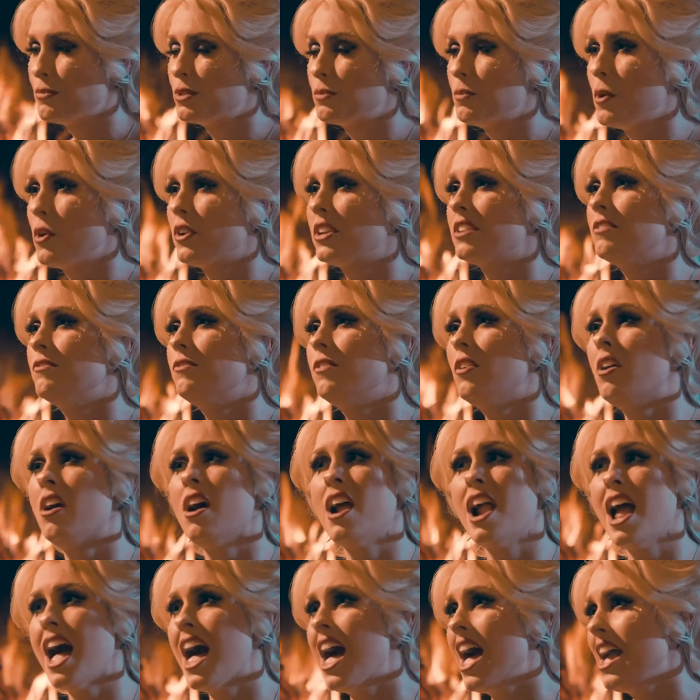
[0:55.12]
I'm spoken for,
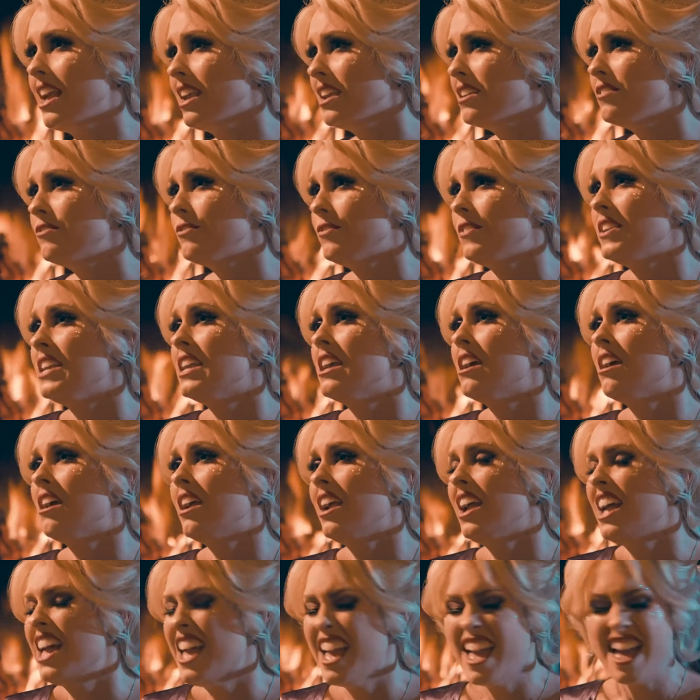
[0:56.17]
I fear.
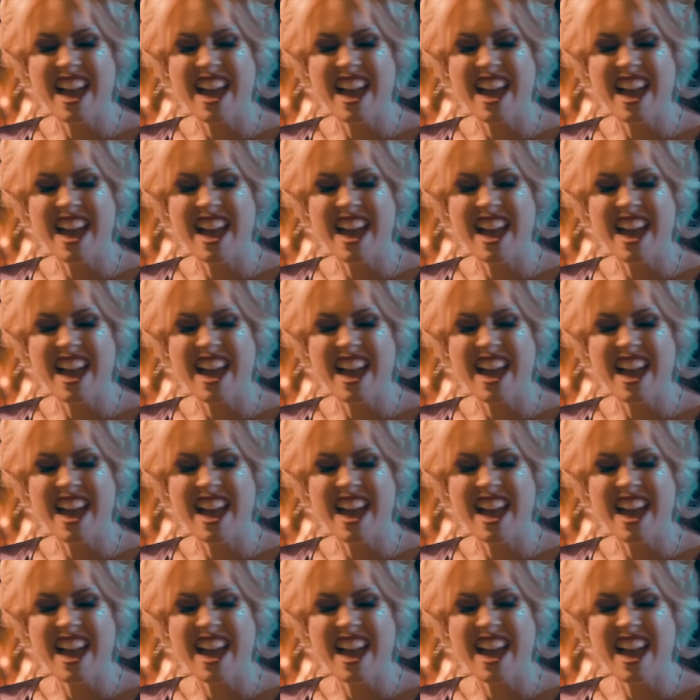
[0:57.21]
